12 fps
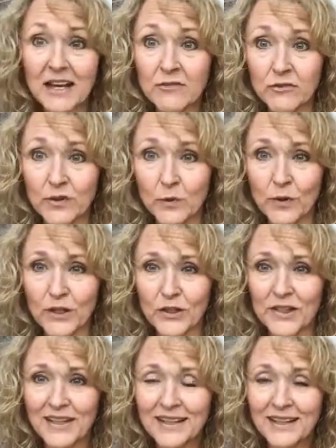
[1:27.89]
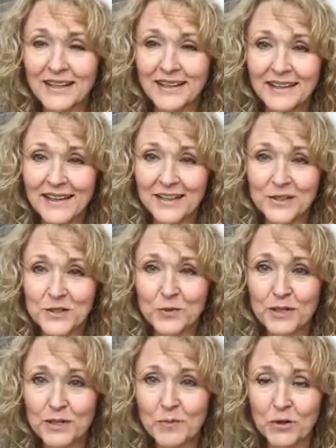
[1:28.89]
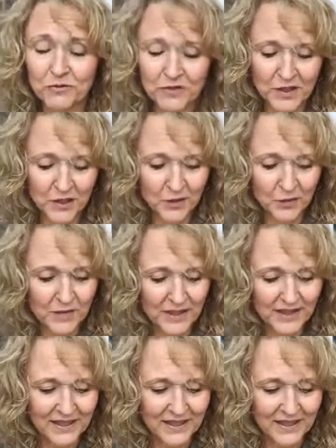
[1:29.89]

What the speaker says: everywhere like a sweet perfume.